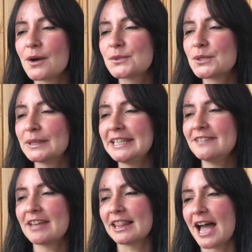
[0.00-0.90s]
to
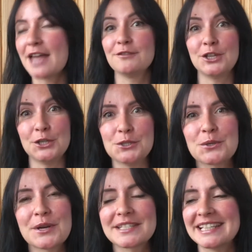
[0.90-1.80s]
live a life
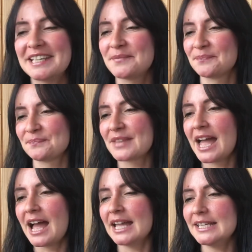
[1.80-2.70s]
curiously.
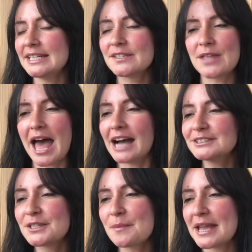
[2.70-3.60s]
It's the
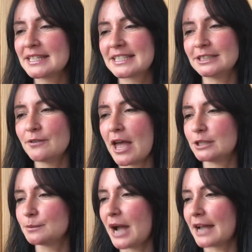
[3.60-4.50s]
ultimate
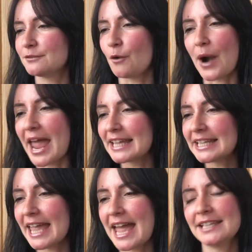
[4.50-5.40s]
self-help guide for any
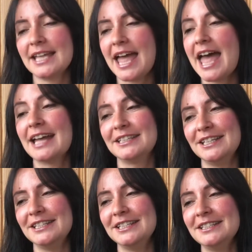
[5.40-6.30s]
cat, and
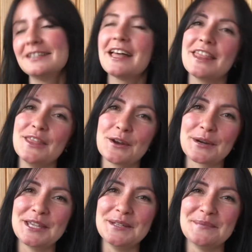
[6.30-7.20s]
indeed, they are
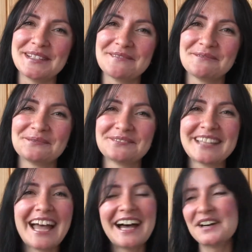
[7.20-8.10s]
human.
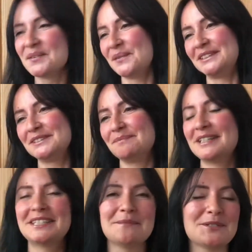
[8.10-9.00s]
Well,
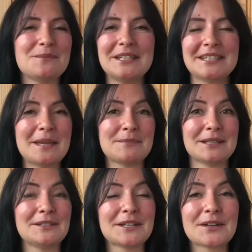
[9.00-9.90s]
it seems to me it's
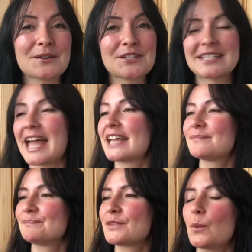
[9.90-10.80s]
absolutely gorgeous, and
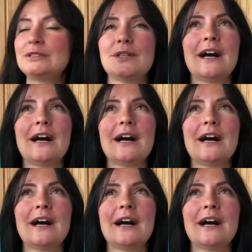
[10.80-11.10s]
well,